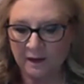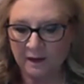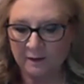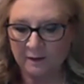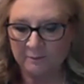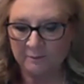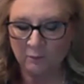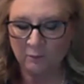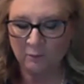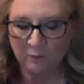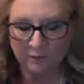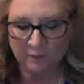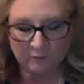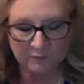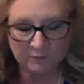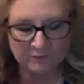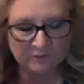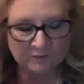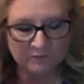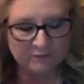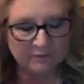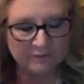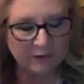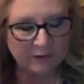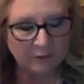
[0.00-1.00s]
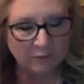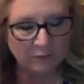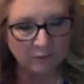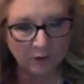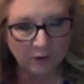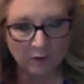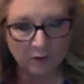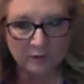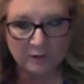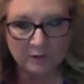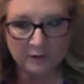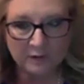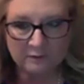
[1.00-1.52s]
but one of the reasons I
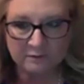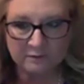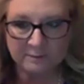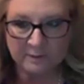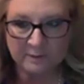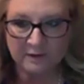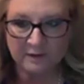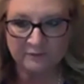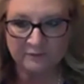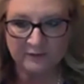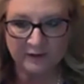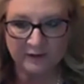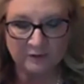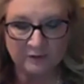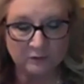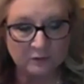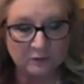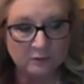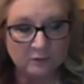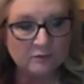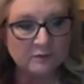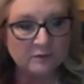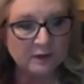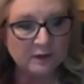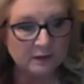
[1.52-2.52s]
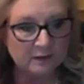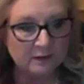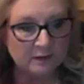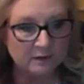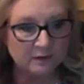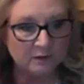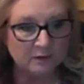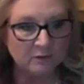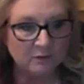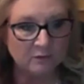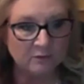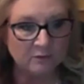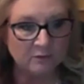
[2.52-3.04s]
wrote it is because I do think that a
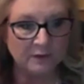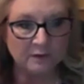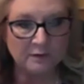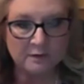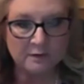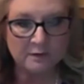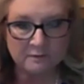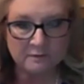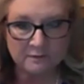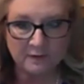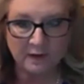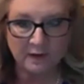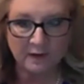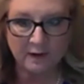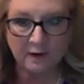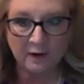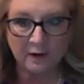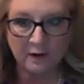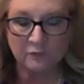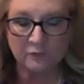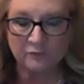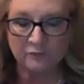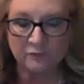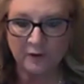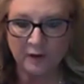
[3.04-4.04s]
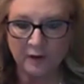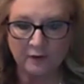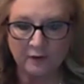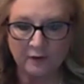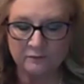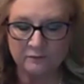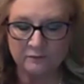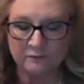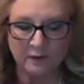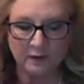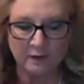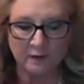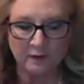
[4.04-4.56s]
career in sales has
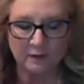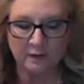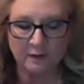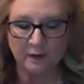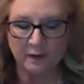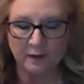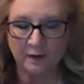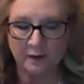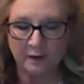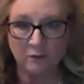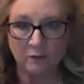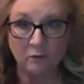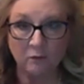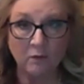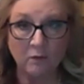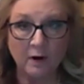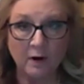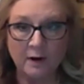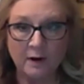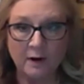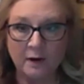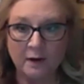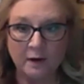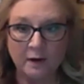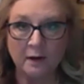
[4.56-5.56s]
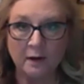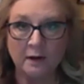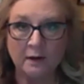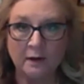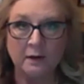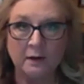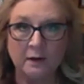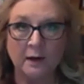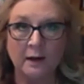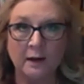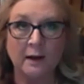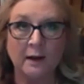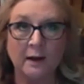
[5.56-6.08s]
a great, uh,
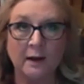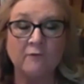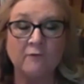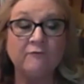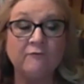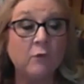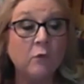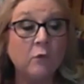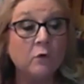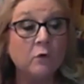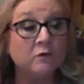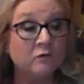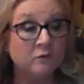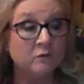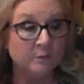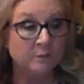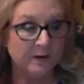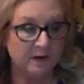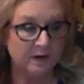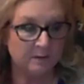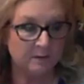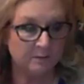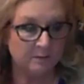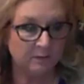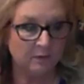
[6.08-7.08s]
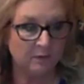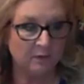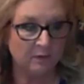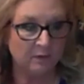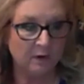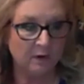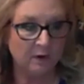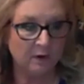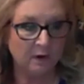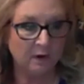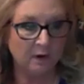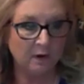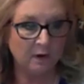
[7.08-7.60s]
like, affords people
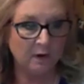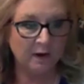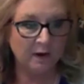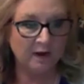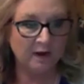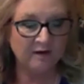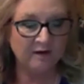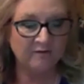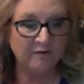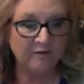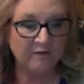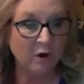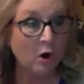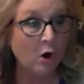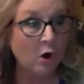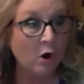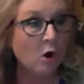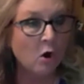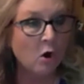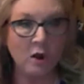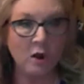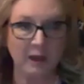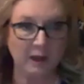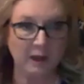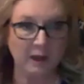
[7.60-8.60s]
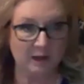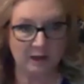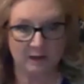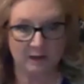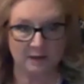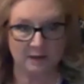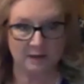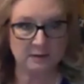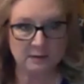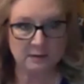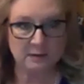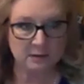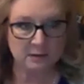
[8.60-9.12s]
of all
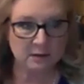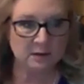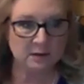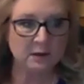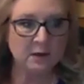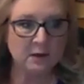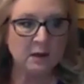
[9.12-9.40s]
kind,